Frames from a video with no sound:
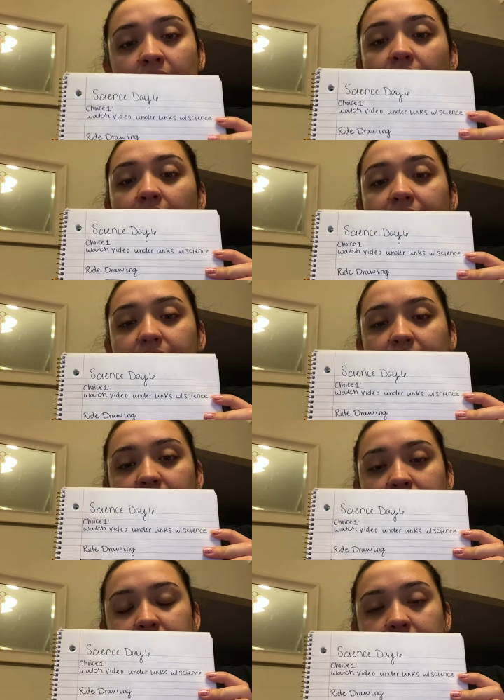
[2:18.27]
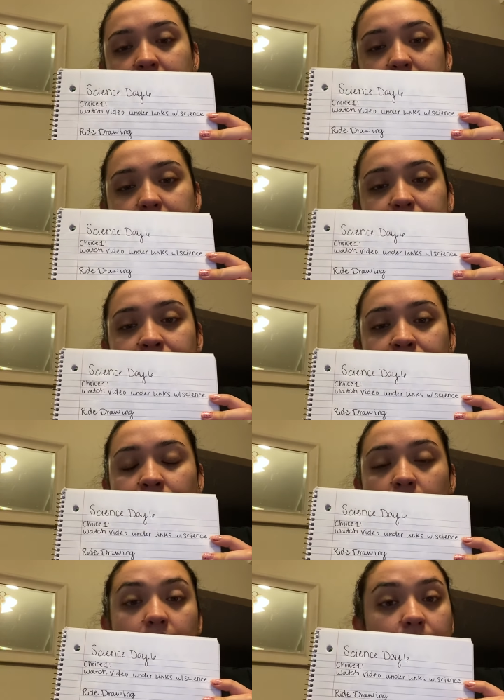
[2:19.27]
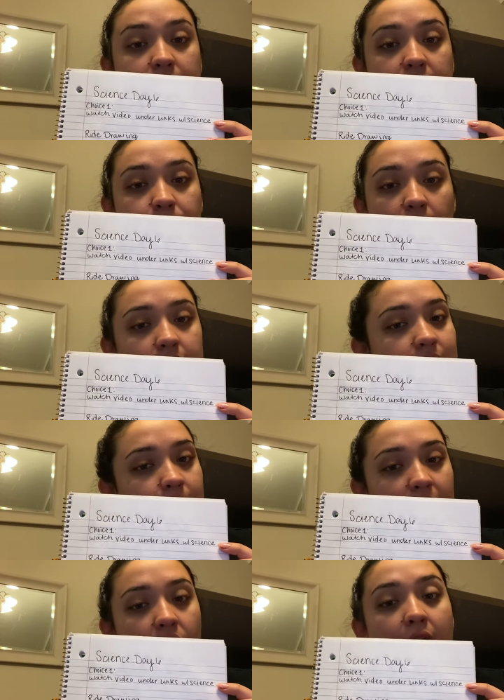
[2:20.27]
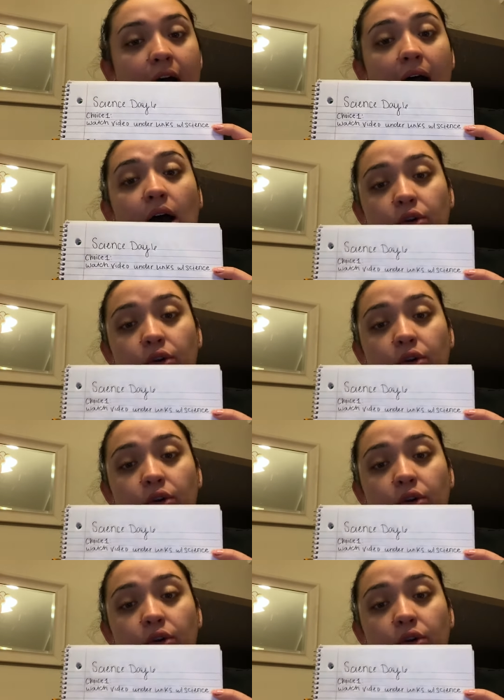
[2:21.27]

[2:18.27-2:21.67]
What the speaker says: And then the response about how